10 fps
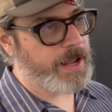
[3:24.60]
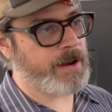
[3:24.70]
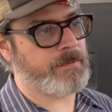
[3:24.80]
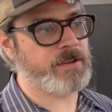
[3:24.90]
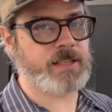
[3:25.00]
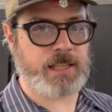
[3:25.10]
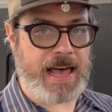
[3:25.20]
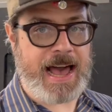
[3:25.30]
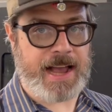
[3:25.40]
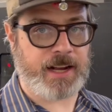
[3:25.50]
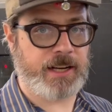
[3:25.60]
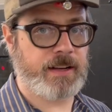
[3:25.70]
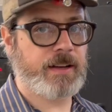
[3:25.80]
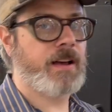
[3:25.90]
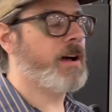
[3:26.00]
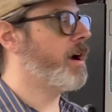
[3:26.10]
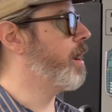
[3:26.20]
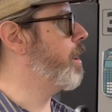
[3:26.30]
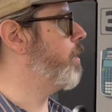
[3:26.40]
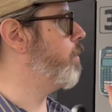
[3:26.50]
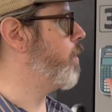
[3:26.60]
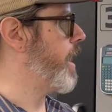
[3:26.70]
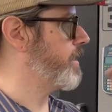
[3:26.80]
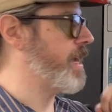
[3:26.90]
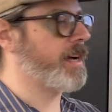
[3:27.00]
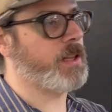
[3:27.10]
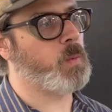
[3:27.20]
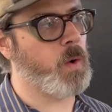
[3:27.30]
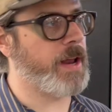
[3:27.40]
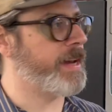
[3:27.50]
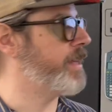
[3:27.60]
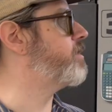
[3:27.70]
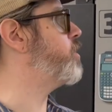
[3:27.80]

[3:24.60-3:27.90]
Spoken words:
in Slack exactly what needs to